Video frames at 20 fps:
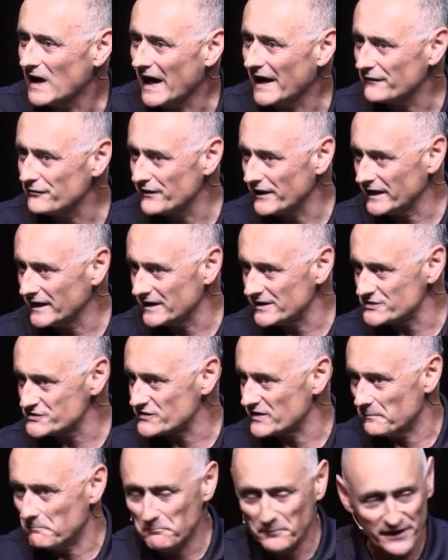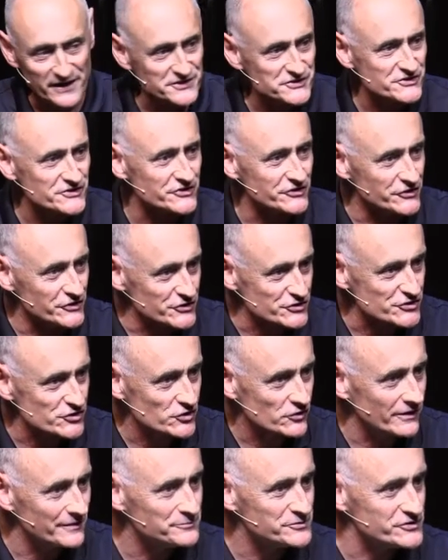I think it is the best
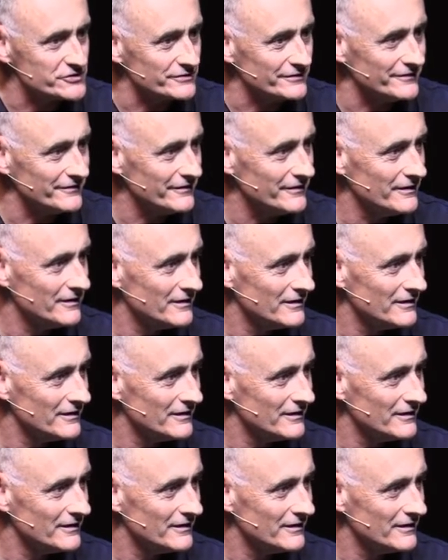description